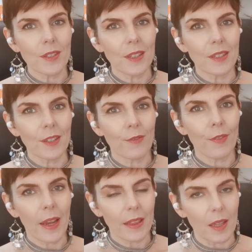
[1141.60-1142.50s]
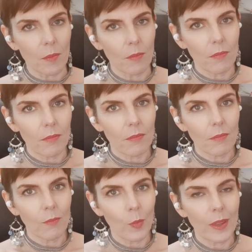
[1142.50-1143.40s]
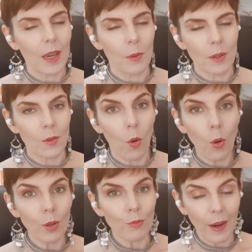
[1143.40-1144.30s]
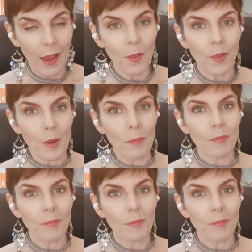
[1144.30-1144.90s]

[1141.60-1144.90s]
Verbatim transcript: didn't affect them when they were all around them.